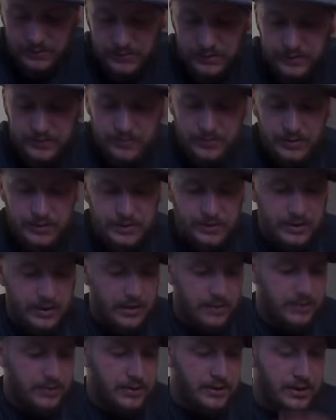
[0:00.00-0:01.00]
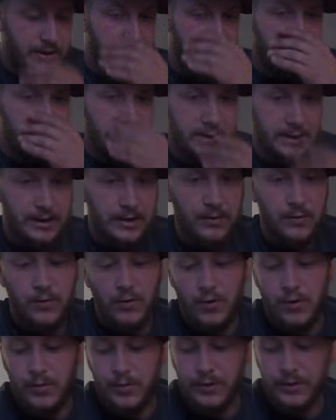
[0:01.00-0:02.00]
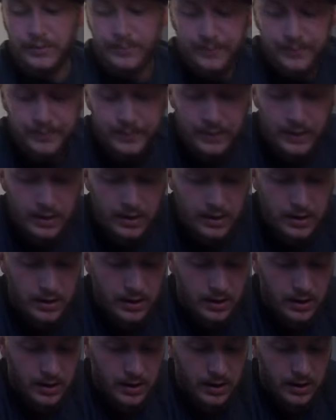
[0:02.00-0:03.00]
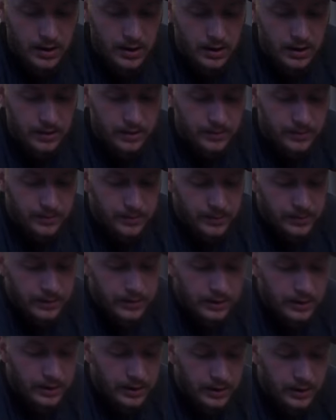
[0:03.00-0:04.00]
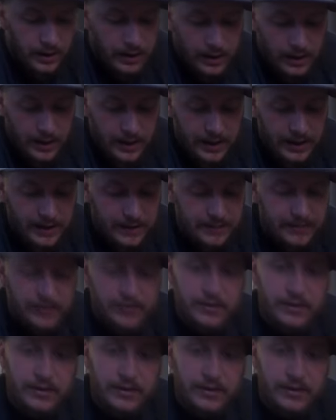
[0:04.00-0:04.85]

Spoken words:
rest of my shopping today I did at Walmart. I got these